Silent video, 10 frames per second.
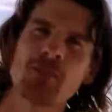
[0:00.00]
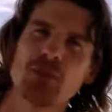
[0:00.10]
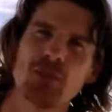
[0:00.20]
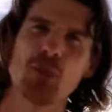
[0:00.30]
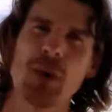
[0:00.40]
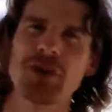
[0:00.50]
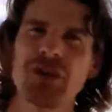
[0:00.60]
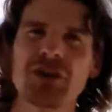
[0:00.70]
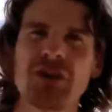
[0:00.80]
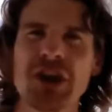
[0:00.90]
So if you weigh
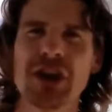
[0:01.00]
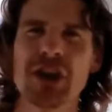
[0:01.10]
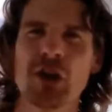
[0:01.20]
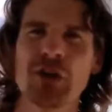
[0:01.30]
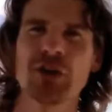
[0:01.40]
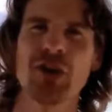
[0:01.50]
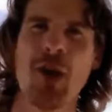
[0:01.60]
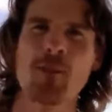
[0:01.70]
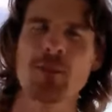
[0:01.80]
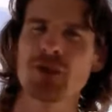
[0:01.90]
60 kilos,
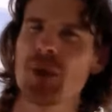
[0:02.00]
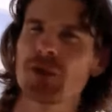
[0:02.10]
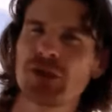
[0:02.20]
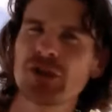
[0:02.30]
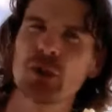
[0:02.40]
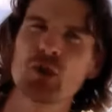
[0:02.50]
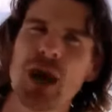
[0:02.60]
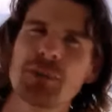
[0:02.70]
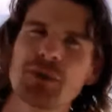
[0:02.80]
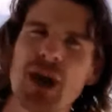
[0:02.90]
that's about 600
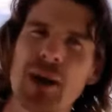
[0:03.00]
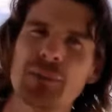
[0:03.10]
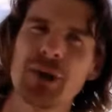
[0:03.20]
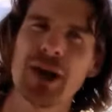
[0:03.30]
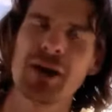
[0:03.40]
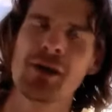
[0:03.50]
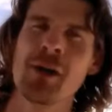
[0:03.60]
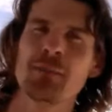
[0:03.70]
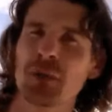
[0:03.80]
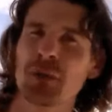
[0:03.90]
grams of carbs per day.
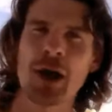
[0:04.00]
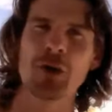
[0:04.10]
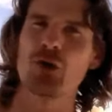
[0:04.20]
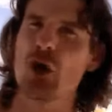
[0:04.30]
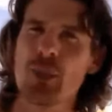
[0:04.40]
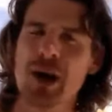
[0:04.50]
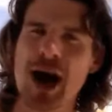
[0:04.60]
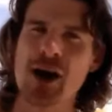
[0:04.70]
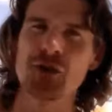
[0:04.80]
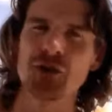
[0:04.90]
That's about 30
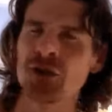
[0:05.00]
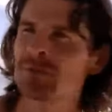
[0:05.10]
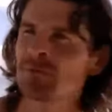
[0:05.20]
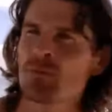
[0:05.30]
bananas.